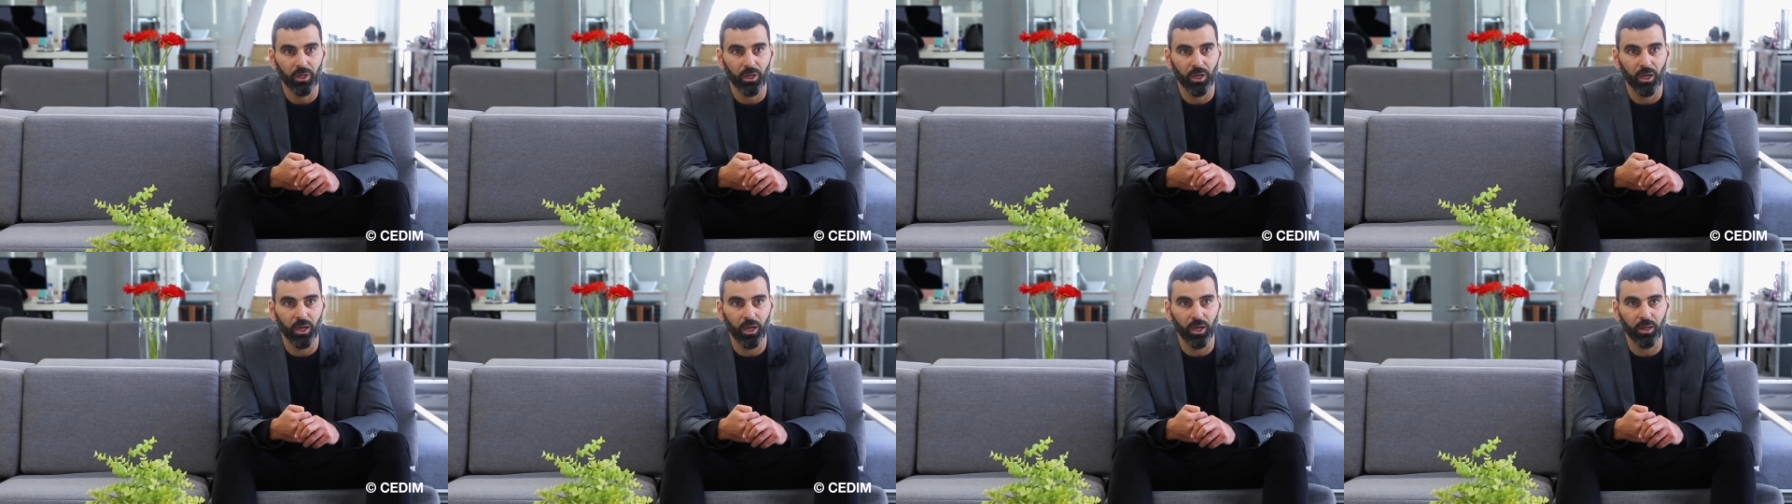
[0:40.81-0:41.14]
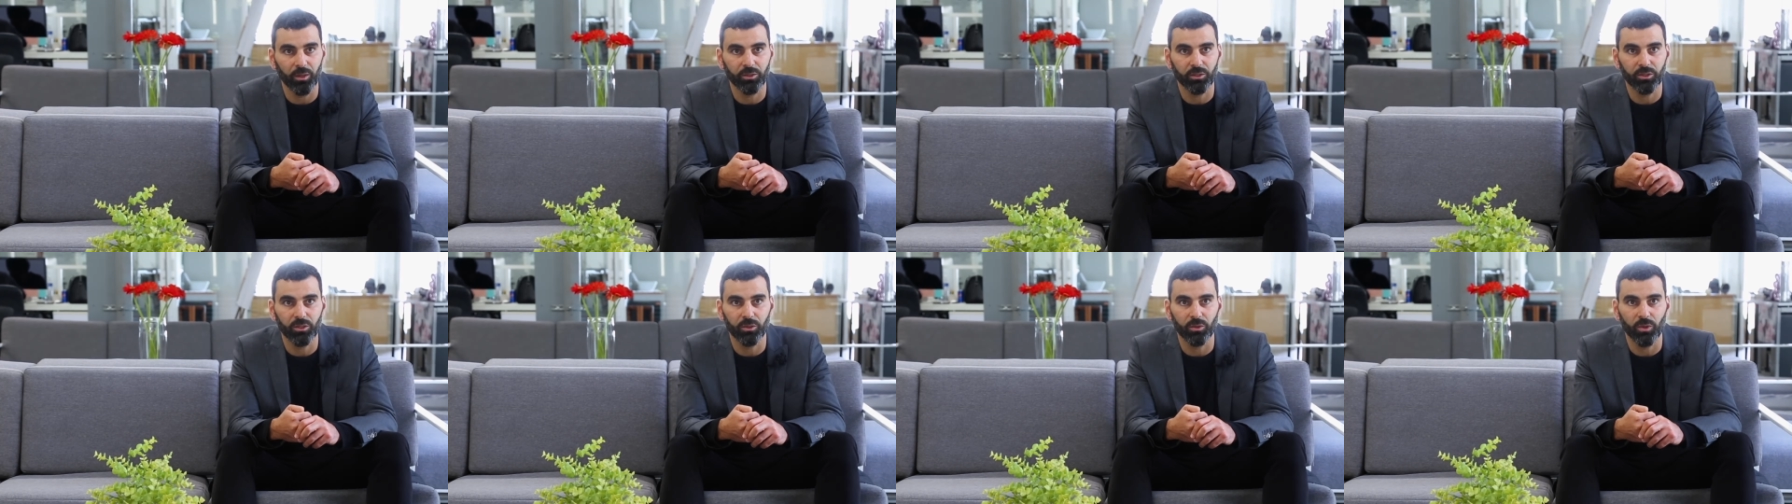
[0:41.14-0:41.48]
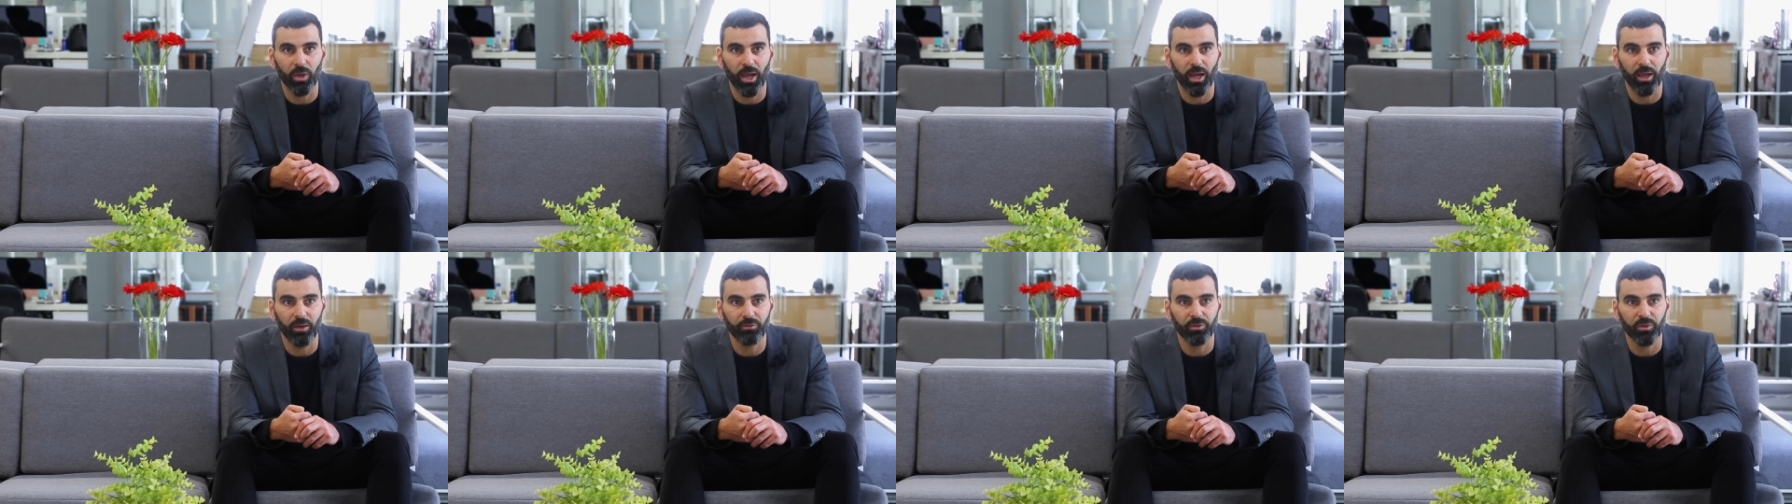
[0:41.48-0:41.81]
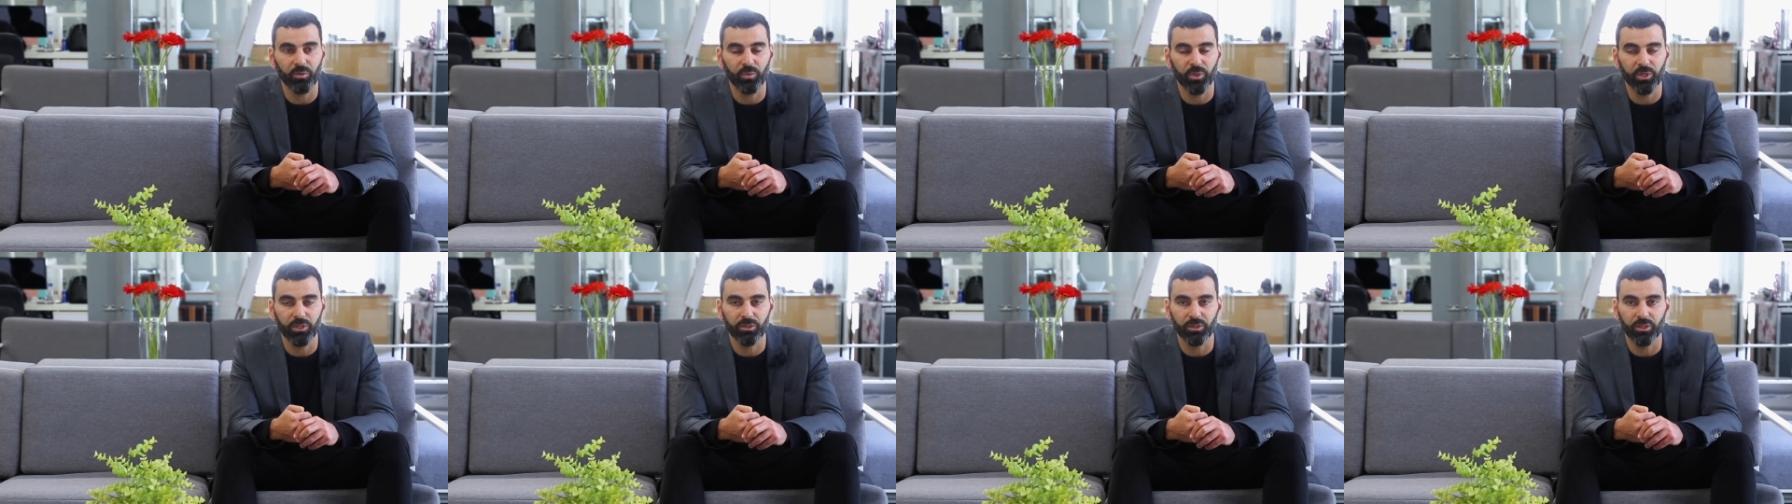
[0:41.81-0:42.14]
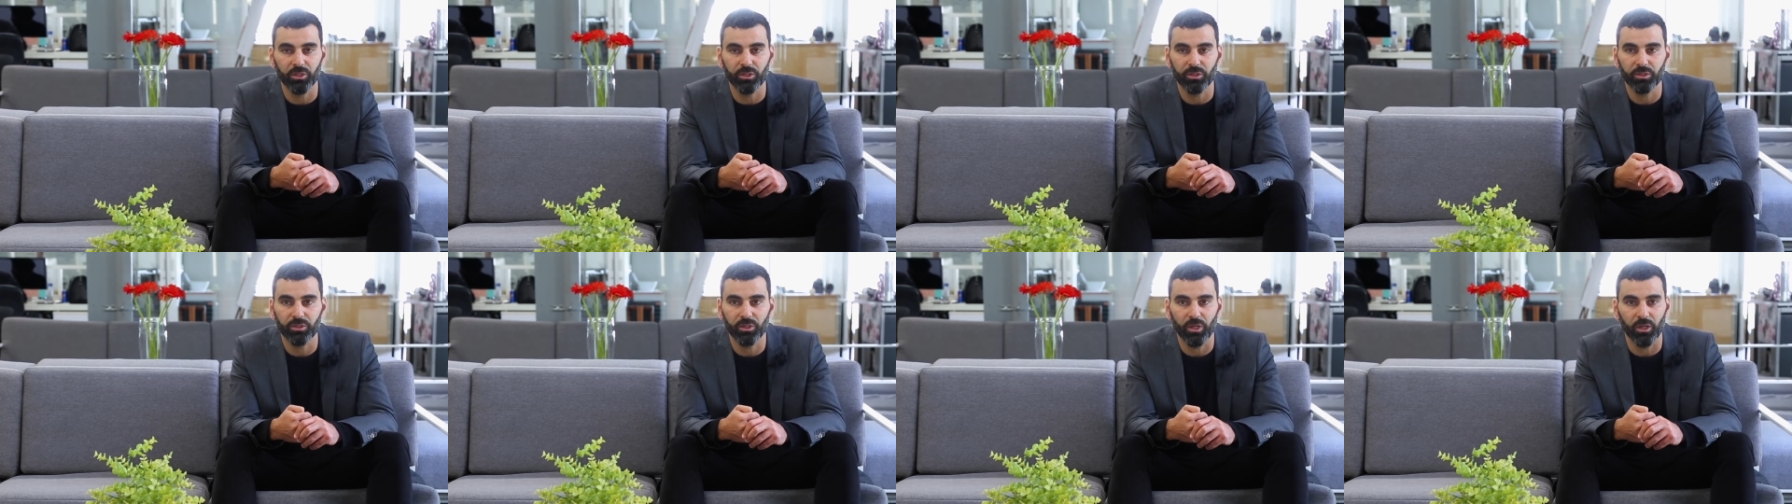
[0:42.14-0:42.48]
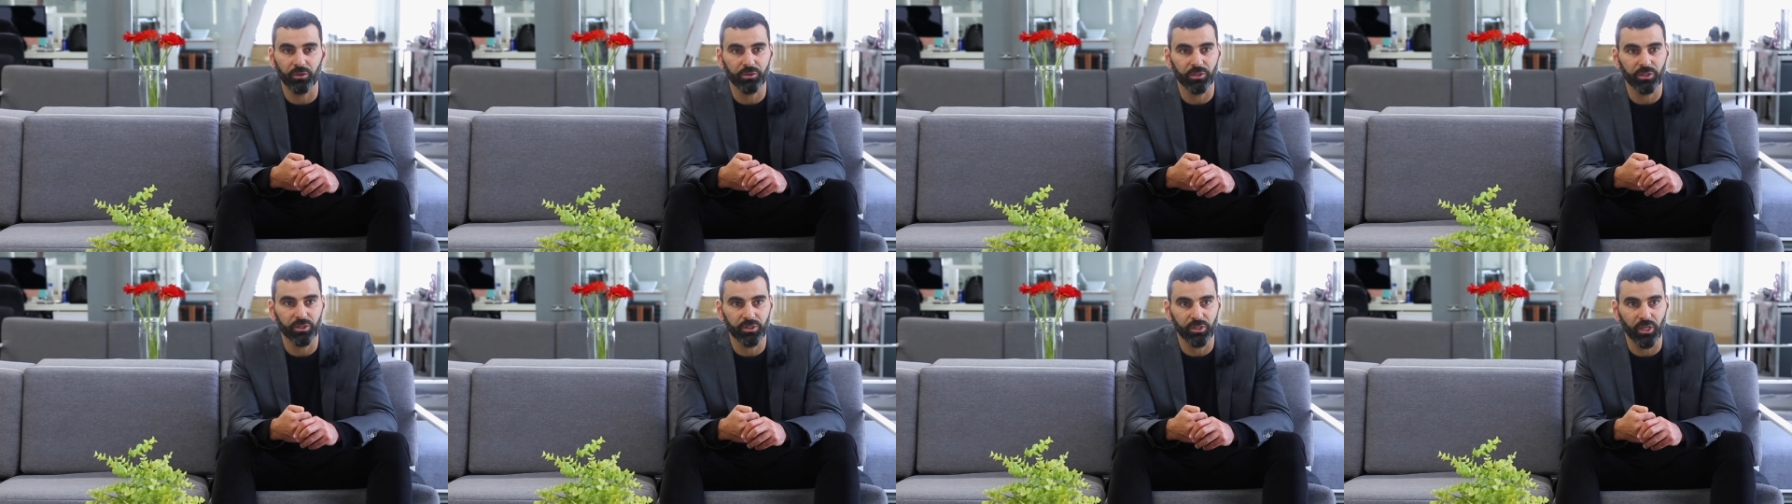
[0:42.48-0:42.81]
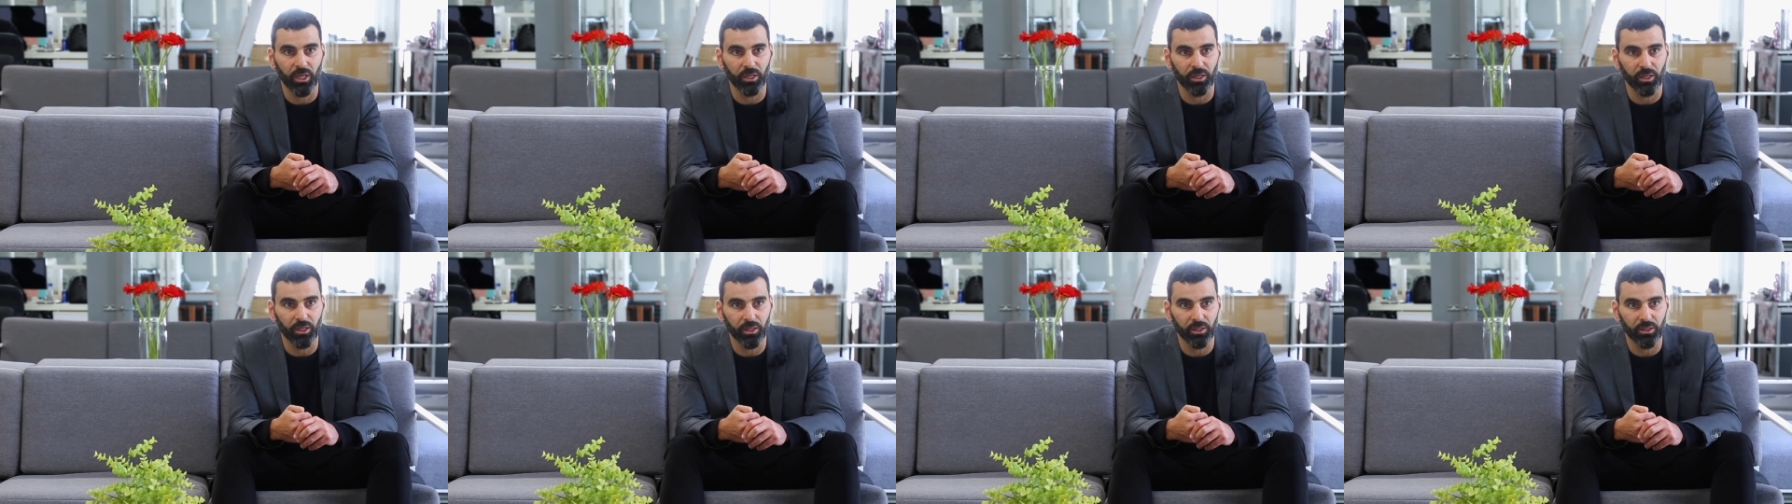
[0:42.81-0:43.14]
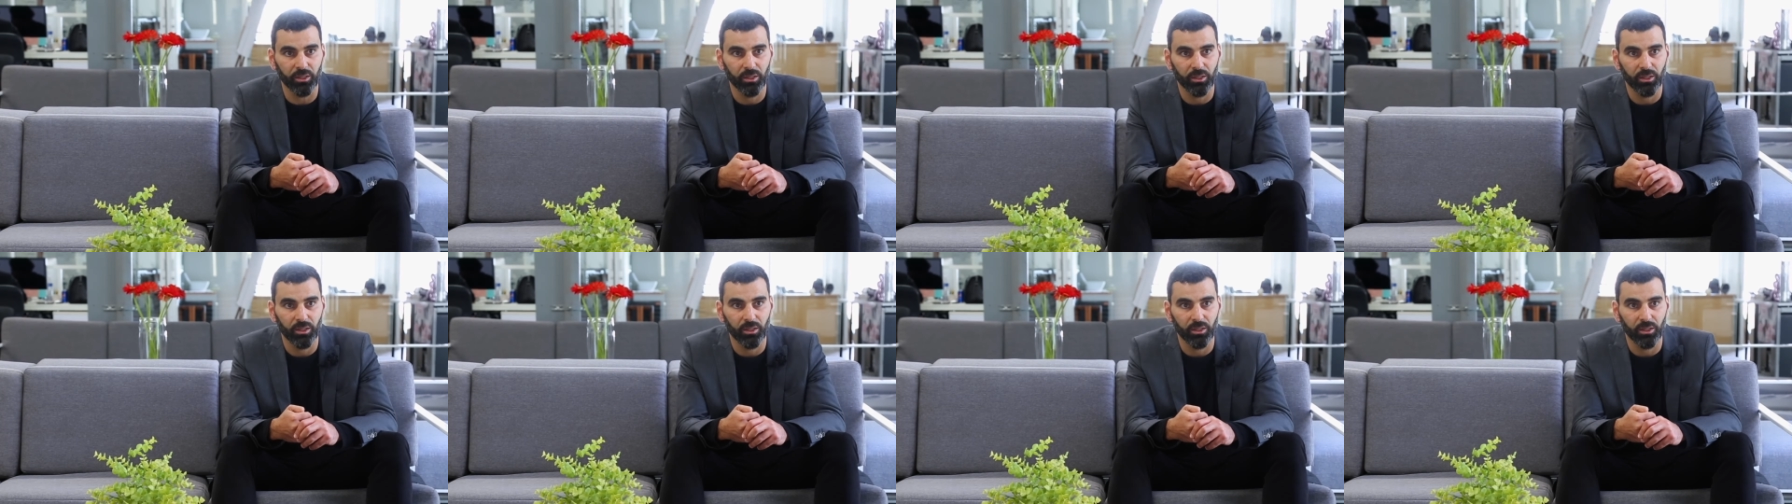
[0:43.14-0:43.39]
uh, to have the business self-sustaining?